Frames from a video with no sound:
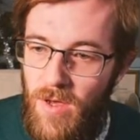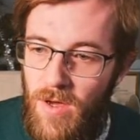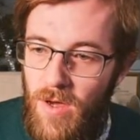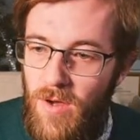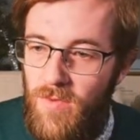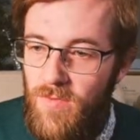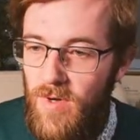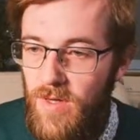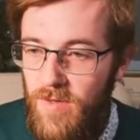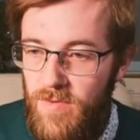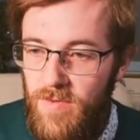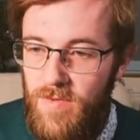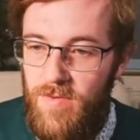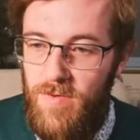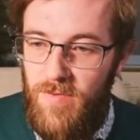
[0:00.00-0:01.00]
Oh, right,
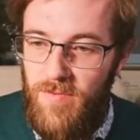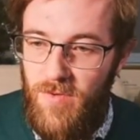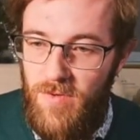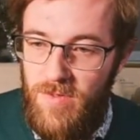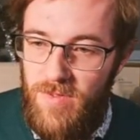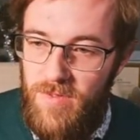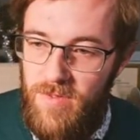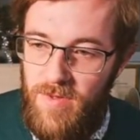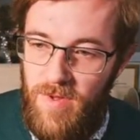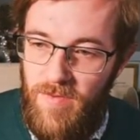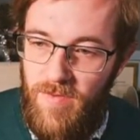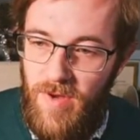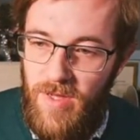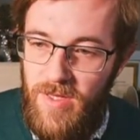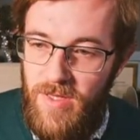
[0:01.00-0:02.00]
of course. If
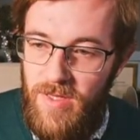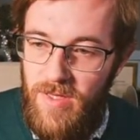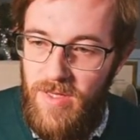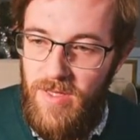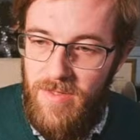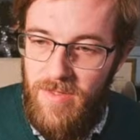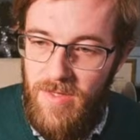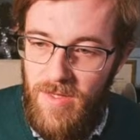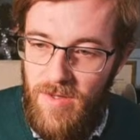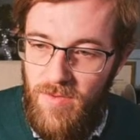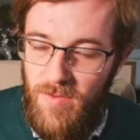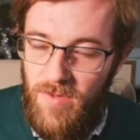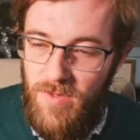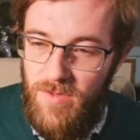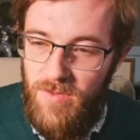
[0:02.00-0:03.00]
id is
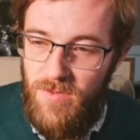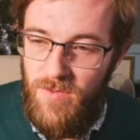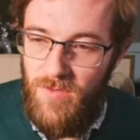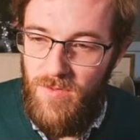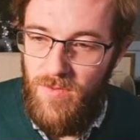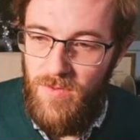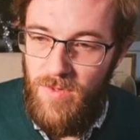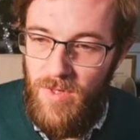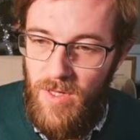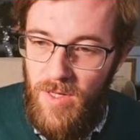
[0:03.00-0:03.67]
equal to